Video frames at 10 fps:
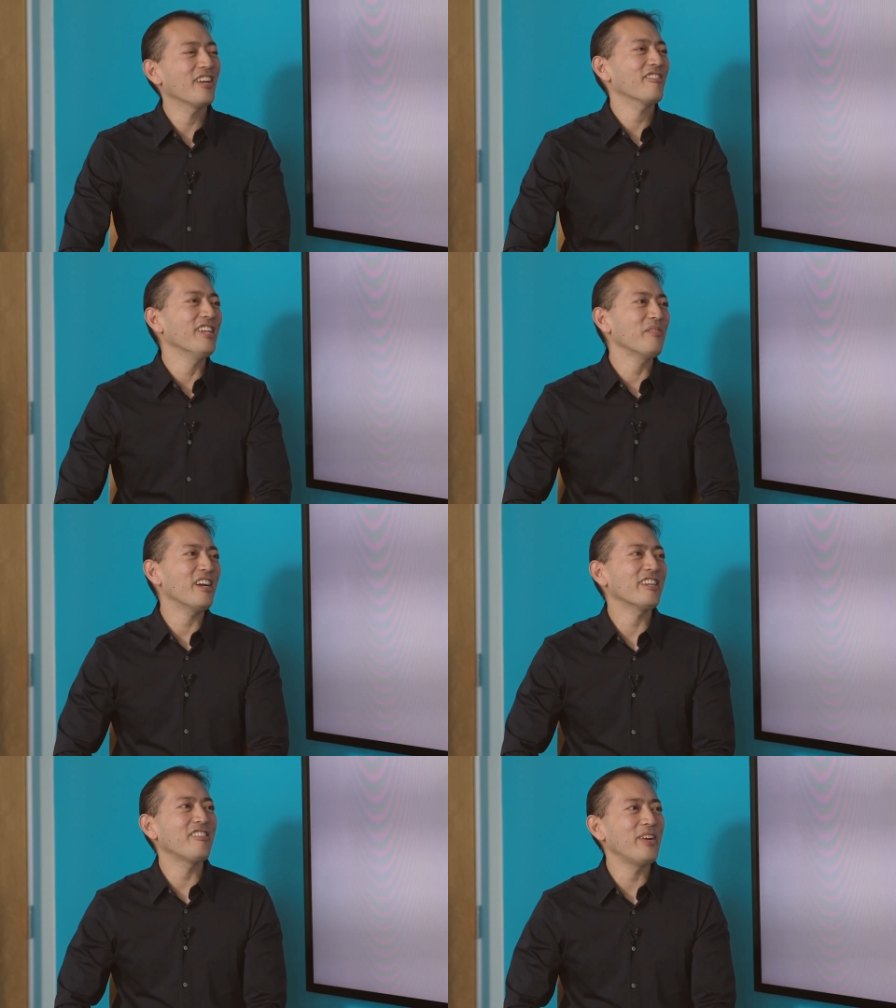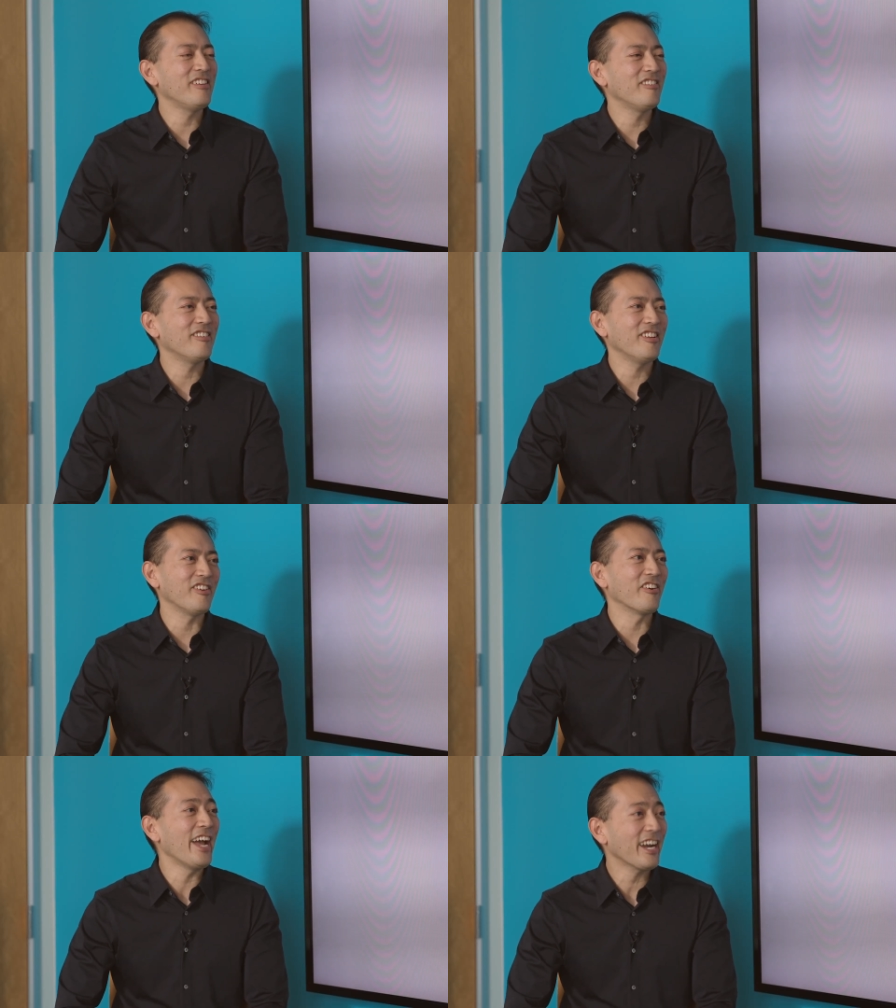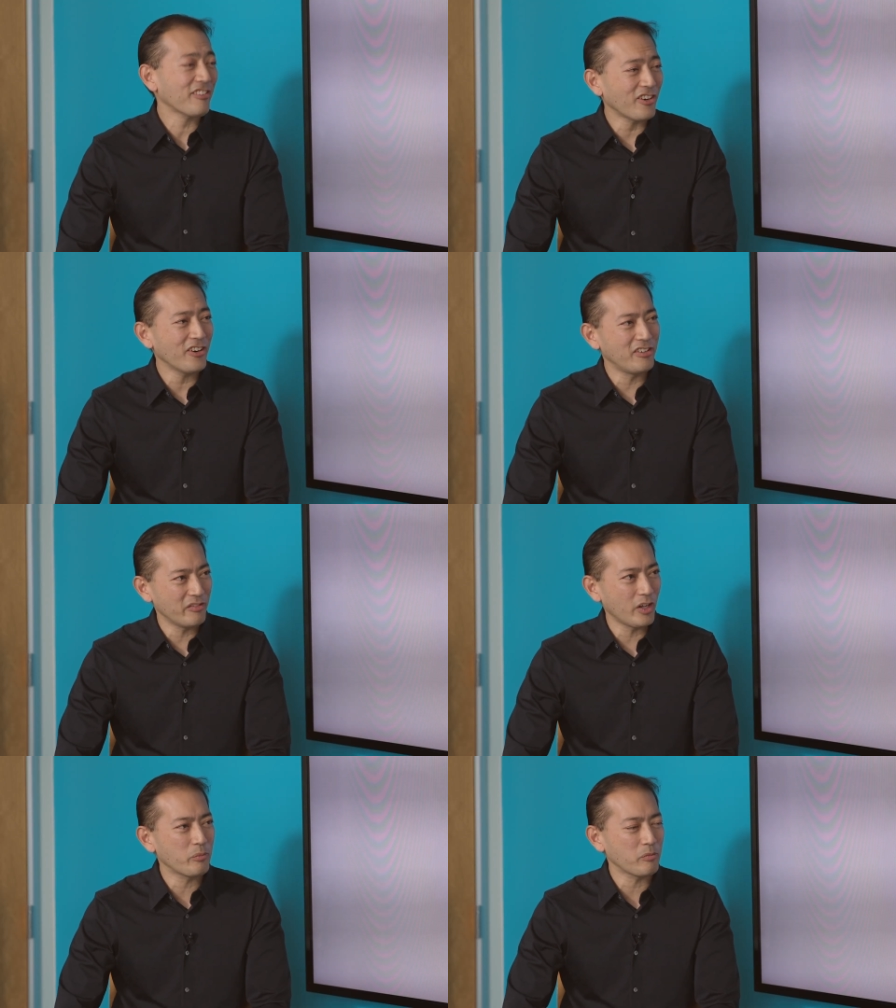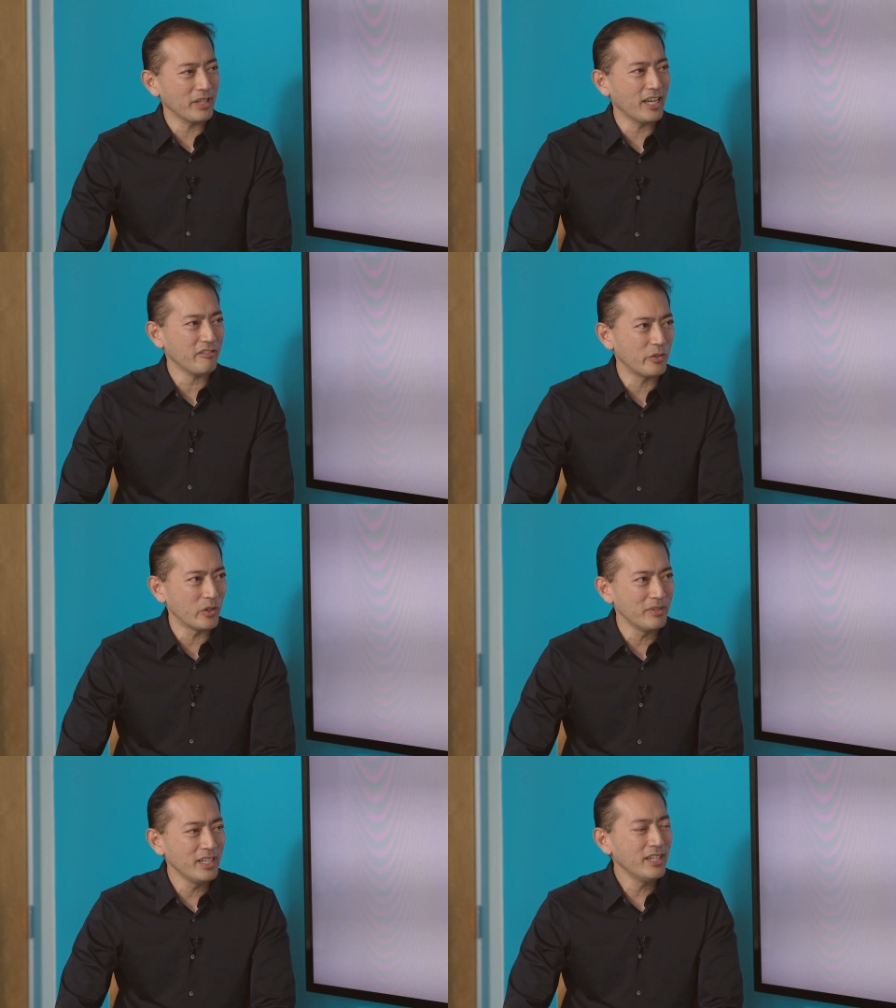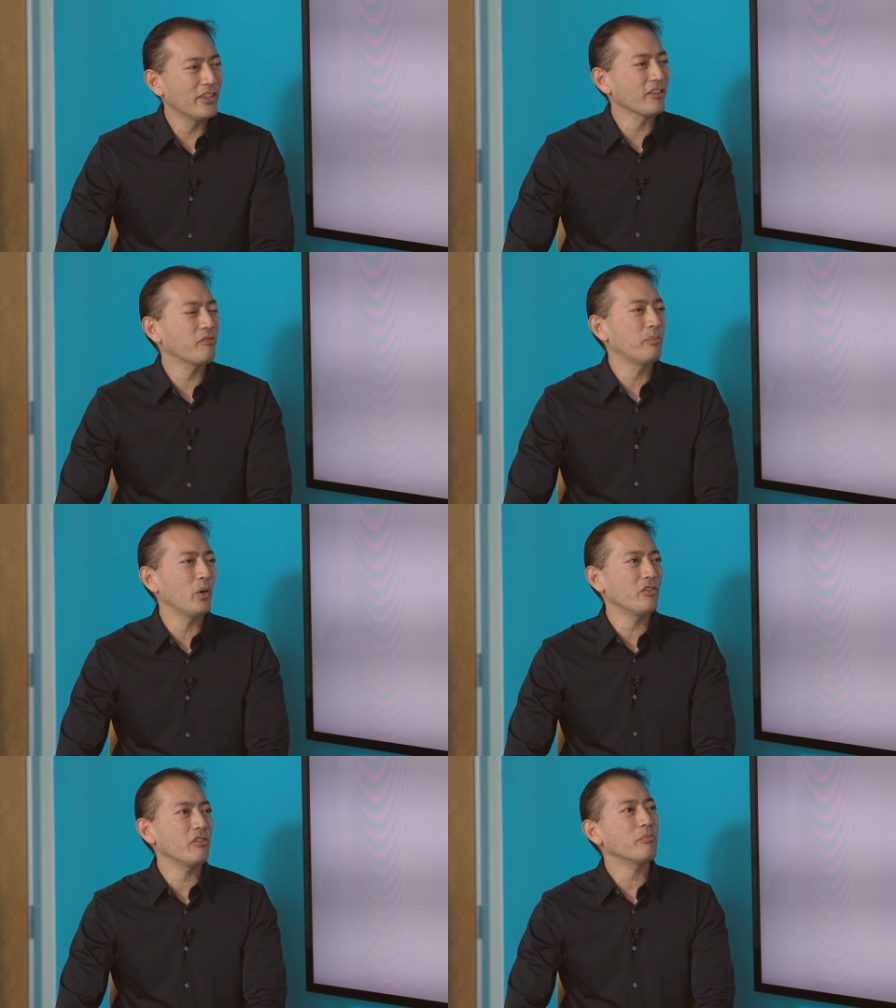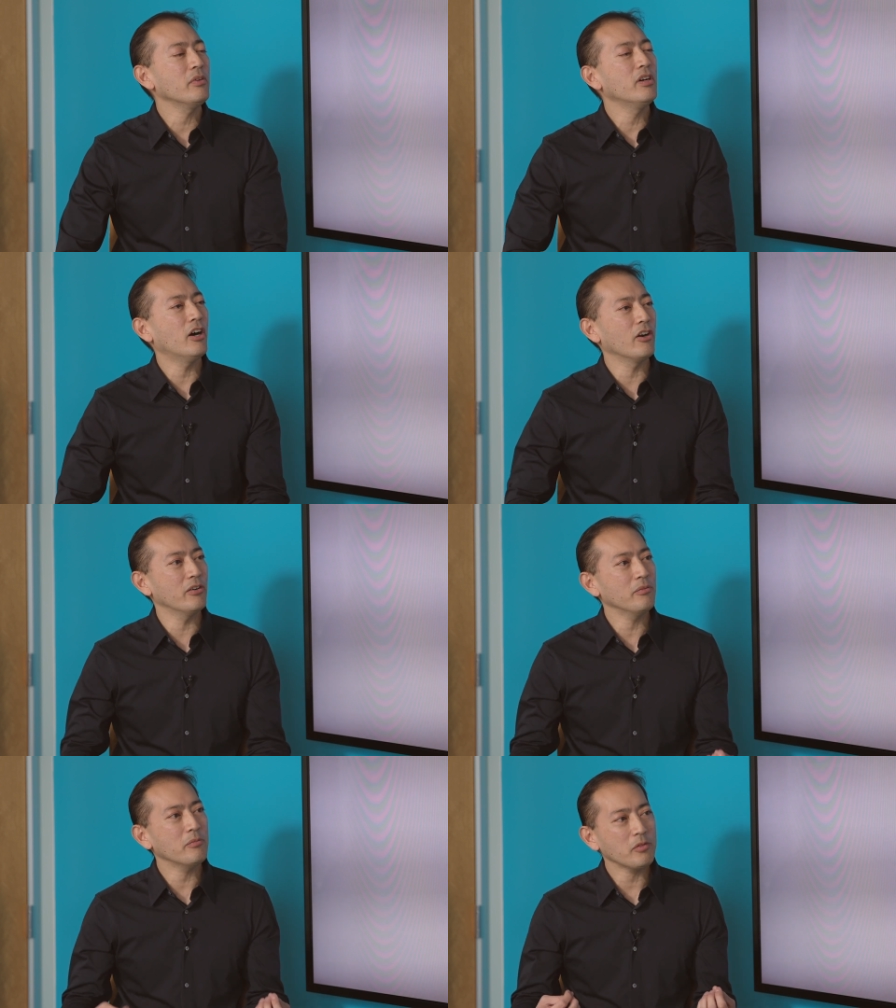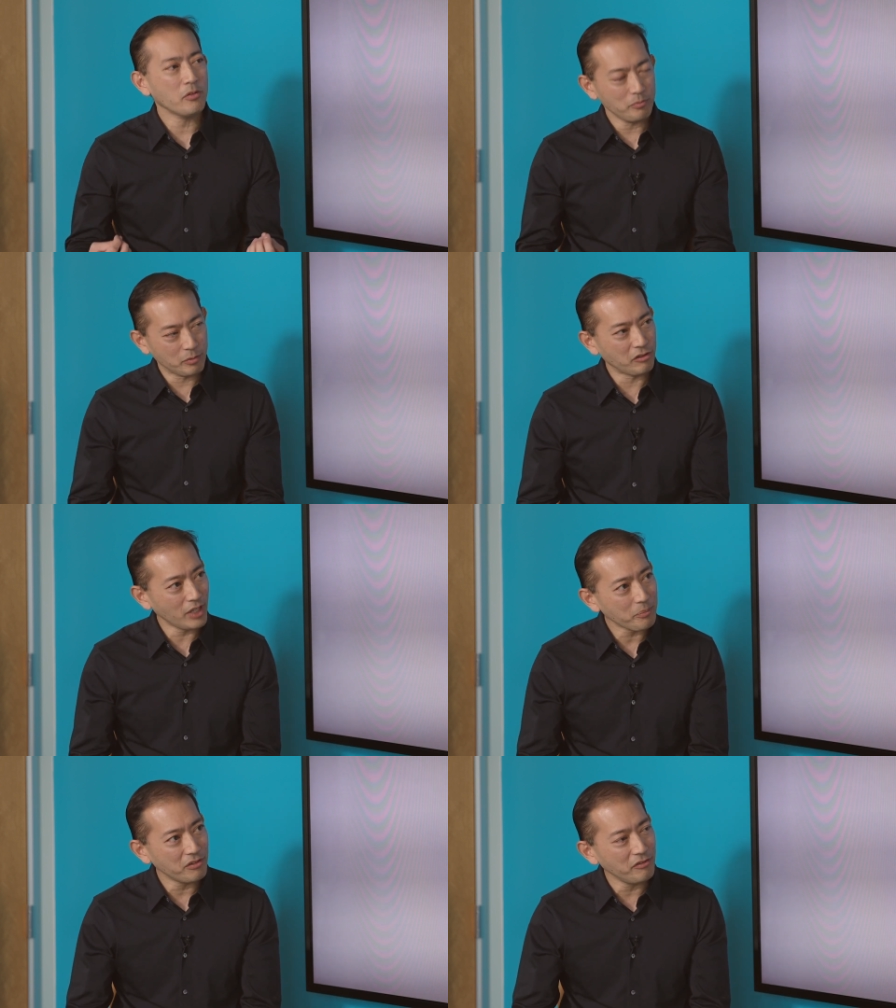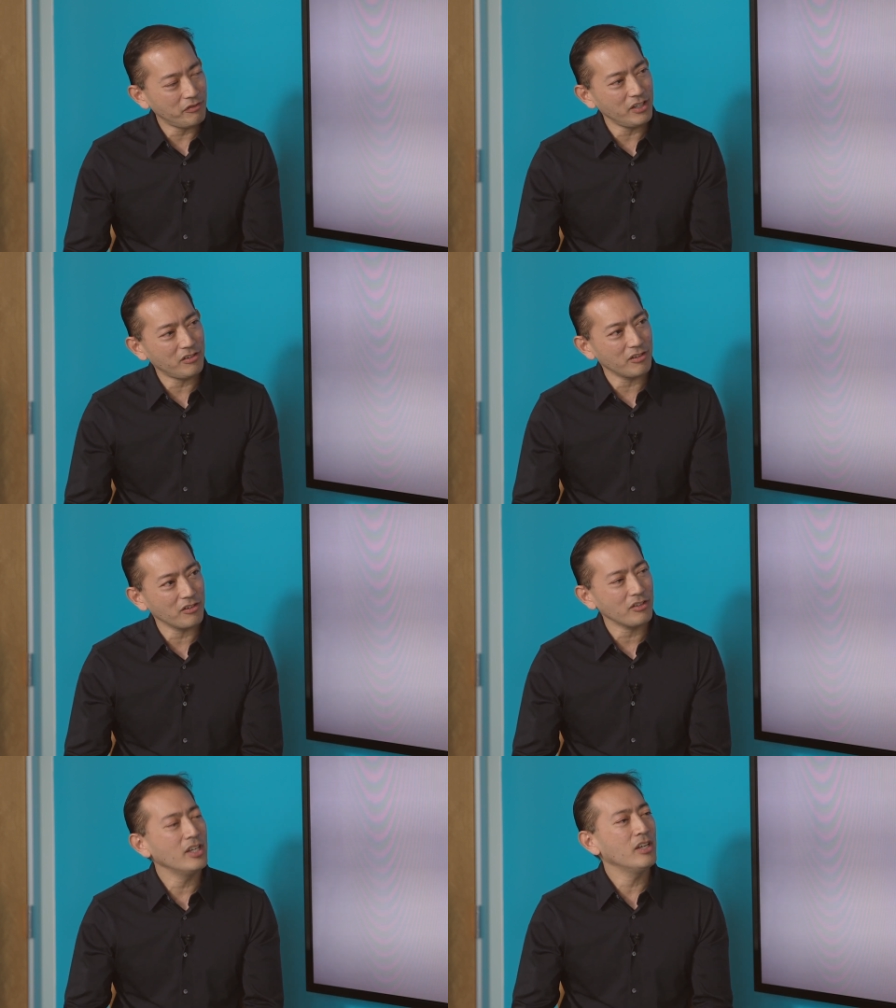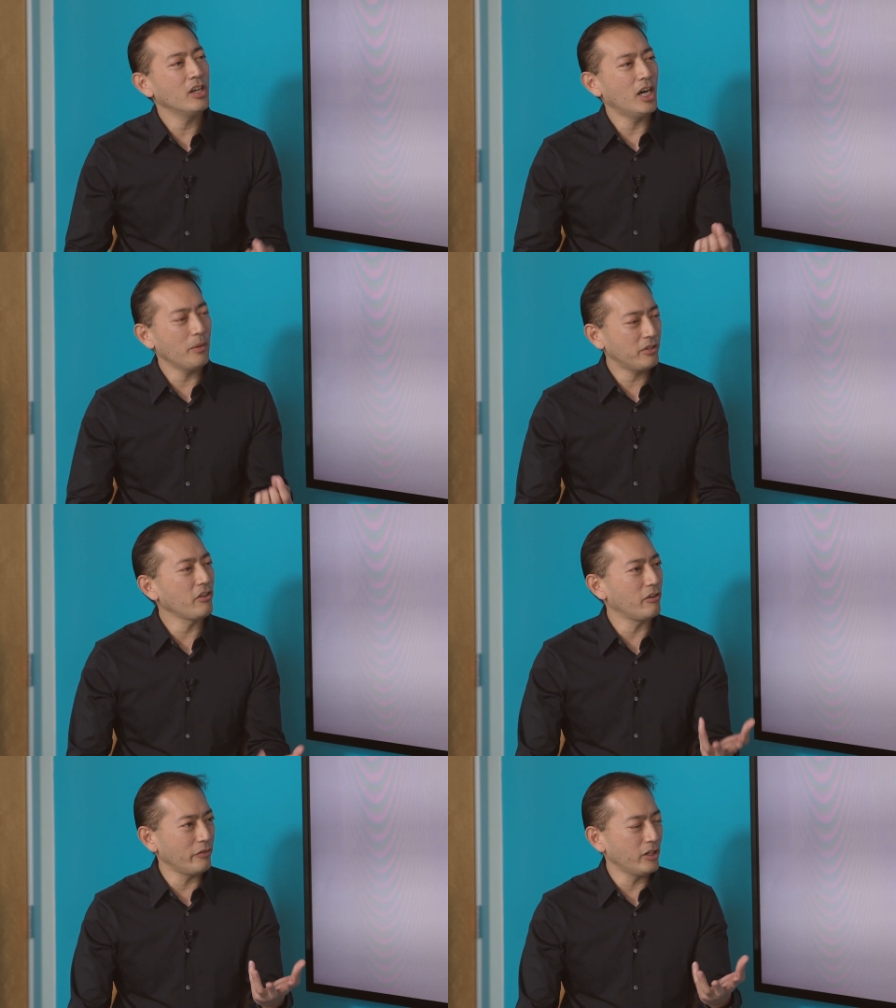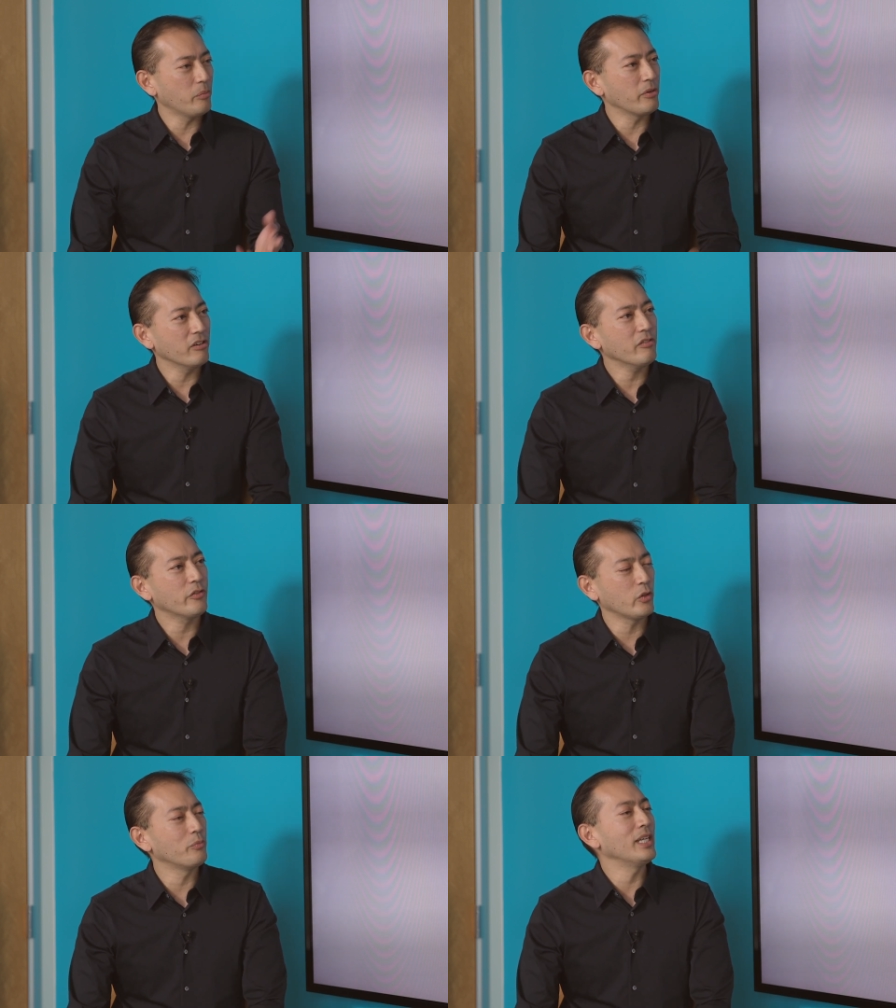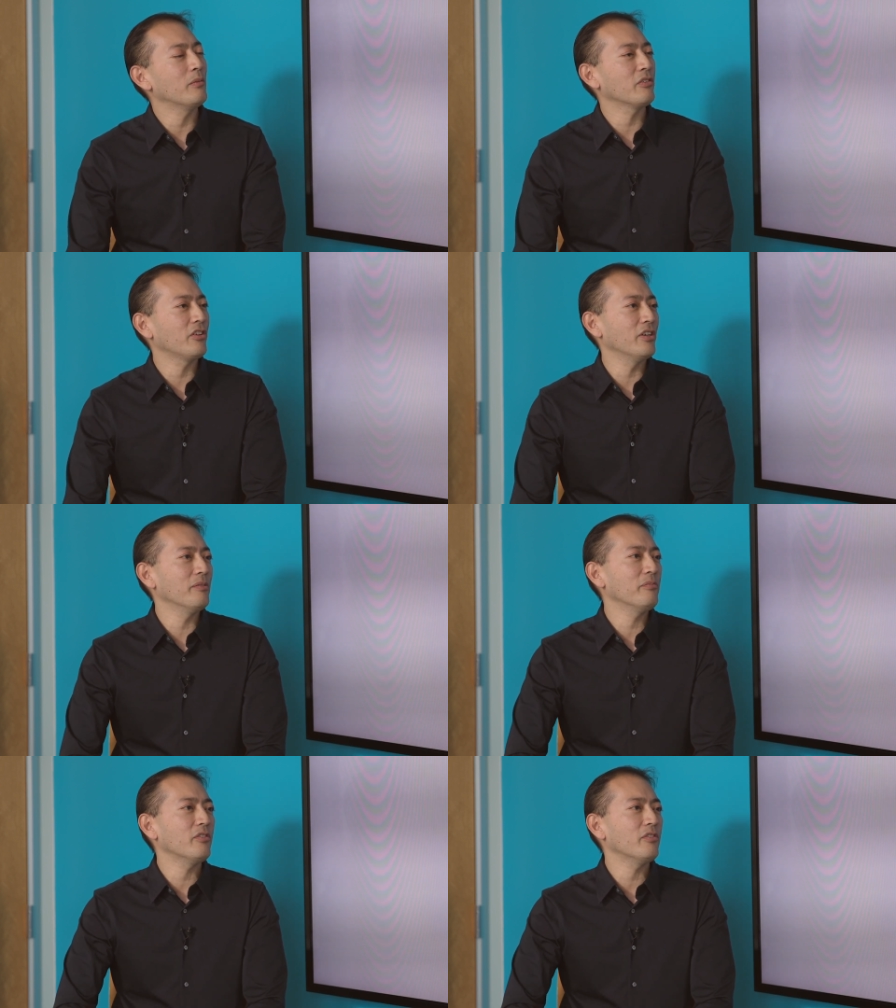Snapdragon Spaces is our XR developer platform that exposes our perception features up to the developer for being able to